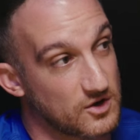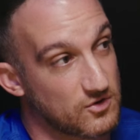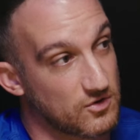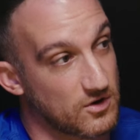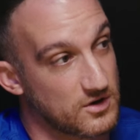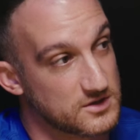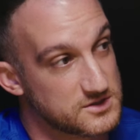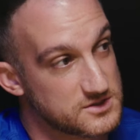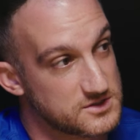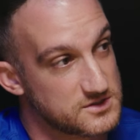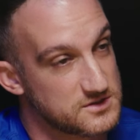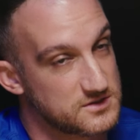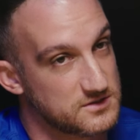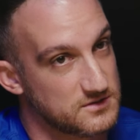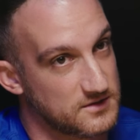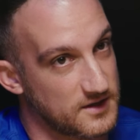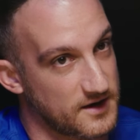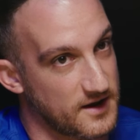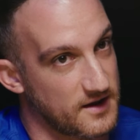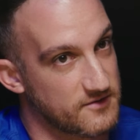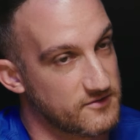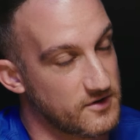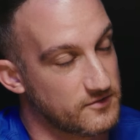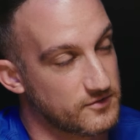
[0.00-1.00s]
crust that
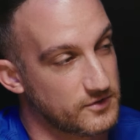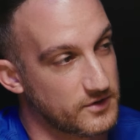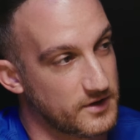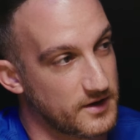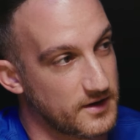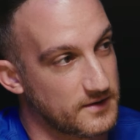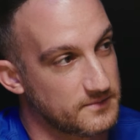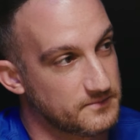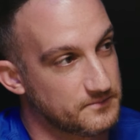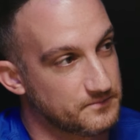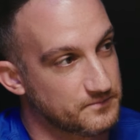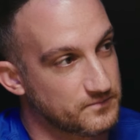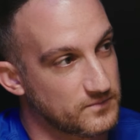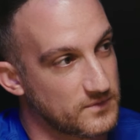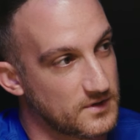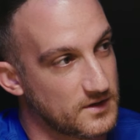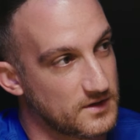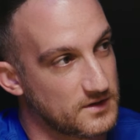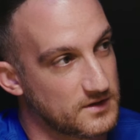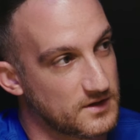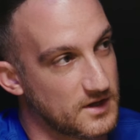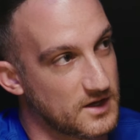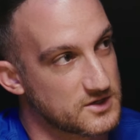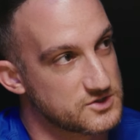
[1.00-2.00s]
I've ever had. Art of
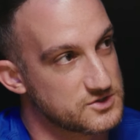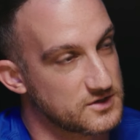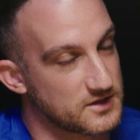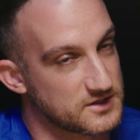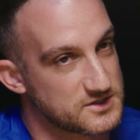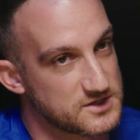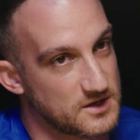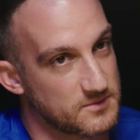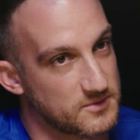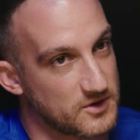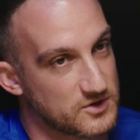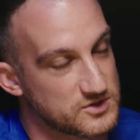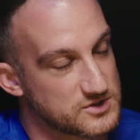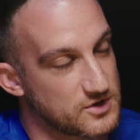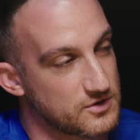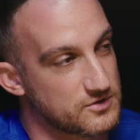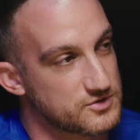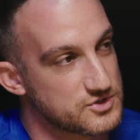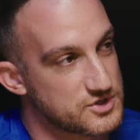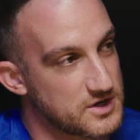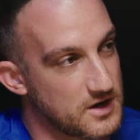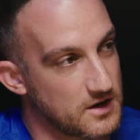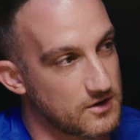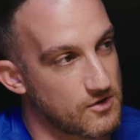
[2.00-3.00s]
pizza. Yeah, so next time you guys okay. go to
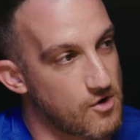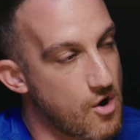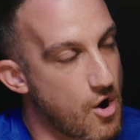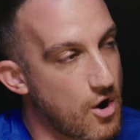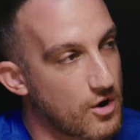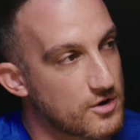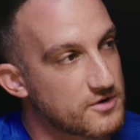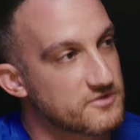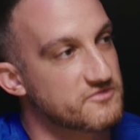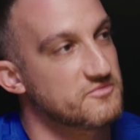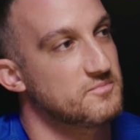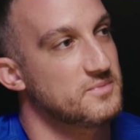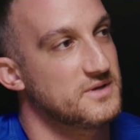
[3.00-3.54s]
Chicago, Art of